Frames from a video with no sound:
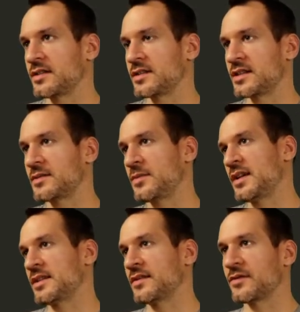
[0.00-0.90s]
This is
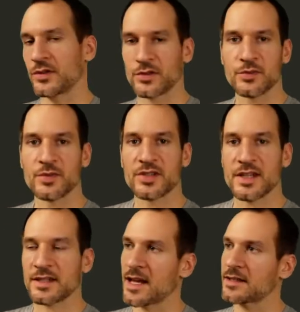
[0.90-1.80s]
basic for Turbo
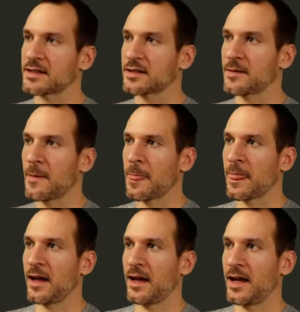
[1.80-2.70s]
CSS,
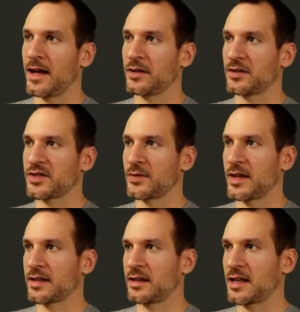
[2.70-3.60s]
and also
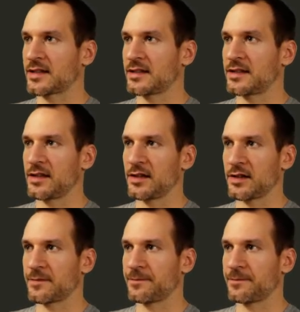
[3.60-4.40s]
add classes here.